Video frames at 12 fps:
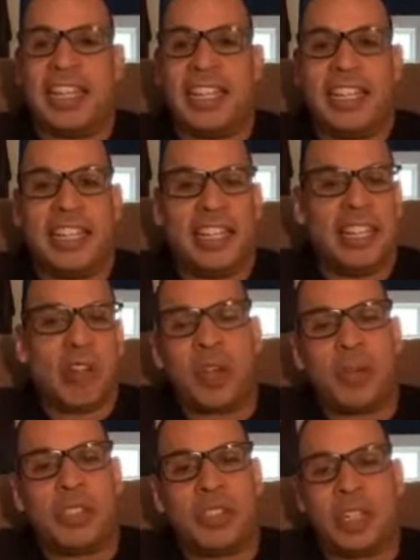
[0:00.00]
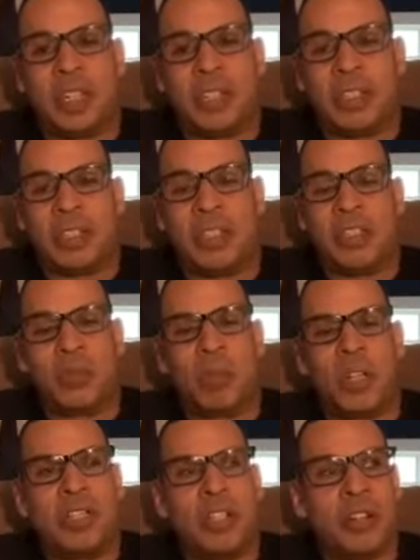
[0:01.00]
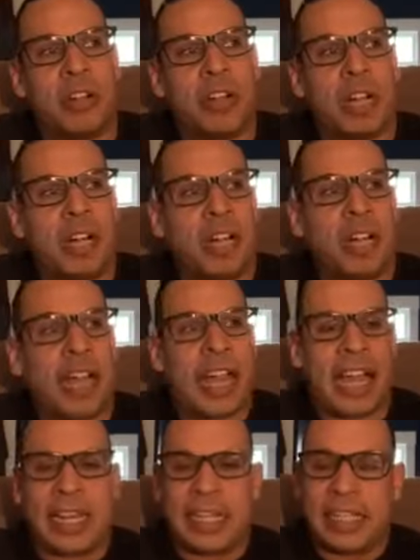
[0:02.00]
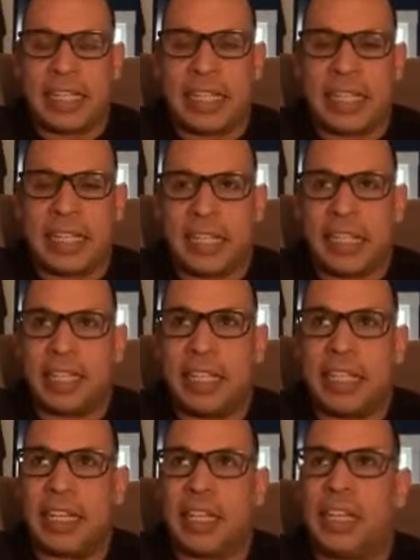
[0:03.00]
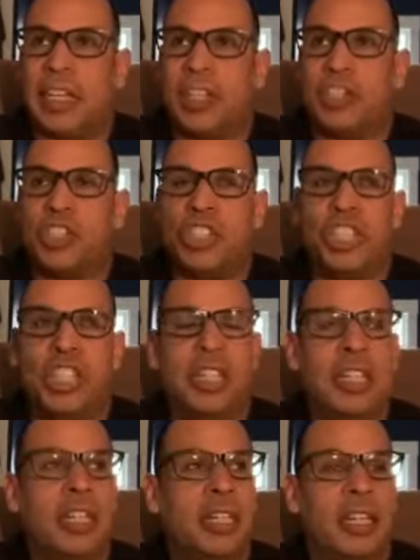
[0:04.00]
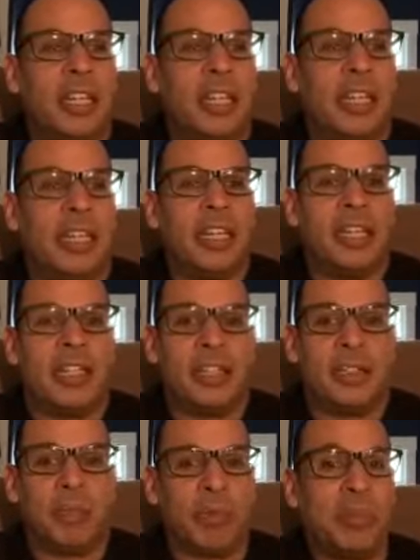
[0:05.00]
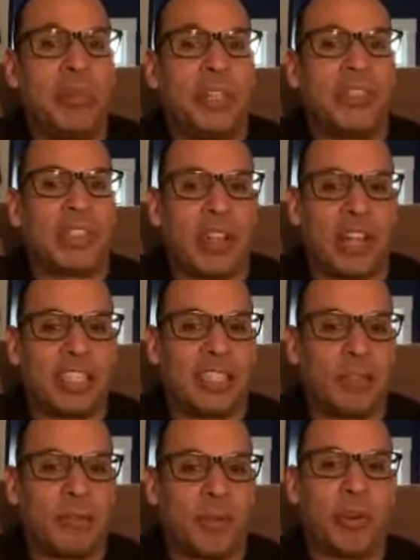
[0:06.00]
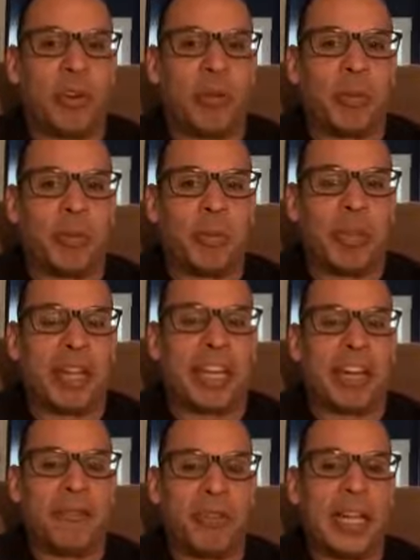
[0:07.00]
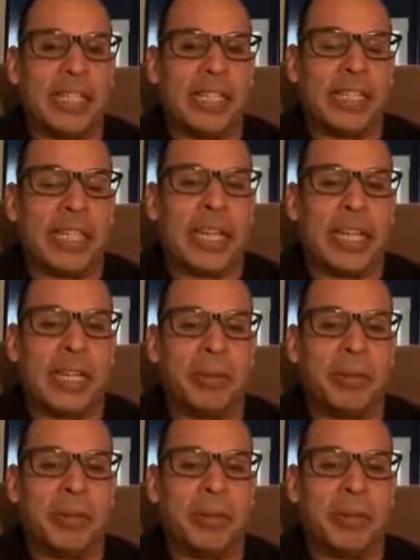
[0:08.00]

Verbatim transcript: there was th- this one girl, uh, Allie, uh, she pretty much lost it for him. I kind of feel bad saying it, but,